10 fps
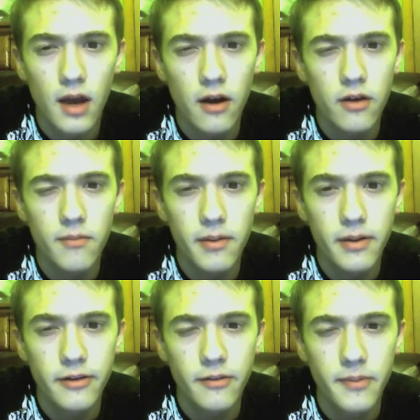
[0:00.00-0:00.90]
I don't know, maybe
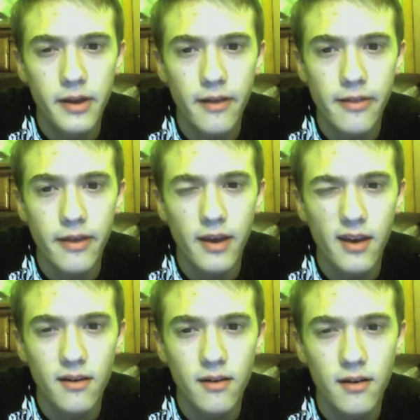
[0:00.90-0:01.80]
it's just because I
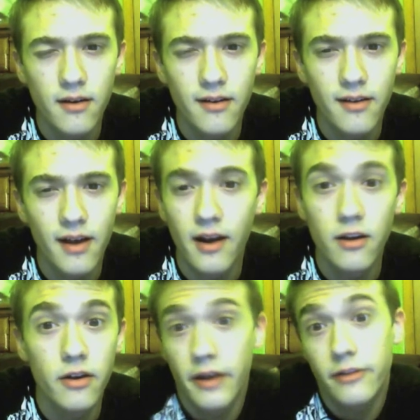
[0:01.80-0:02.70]
think, or I don't
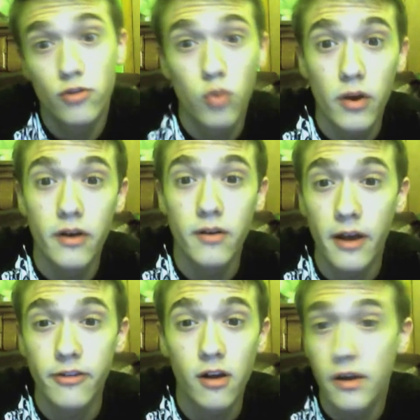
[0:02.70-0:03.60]
know, it's just weird.
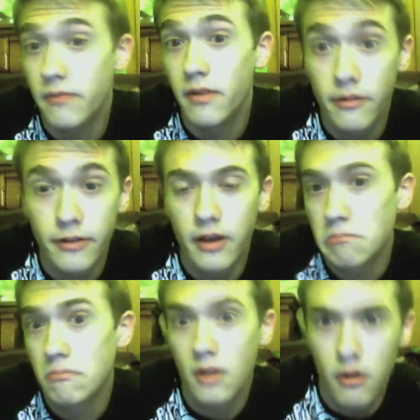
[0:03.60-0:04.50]
I saw it, and I was like,
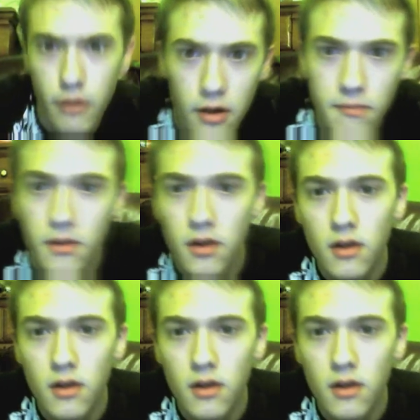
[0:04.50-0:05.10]
okay.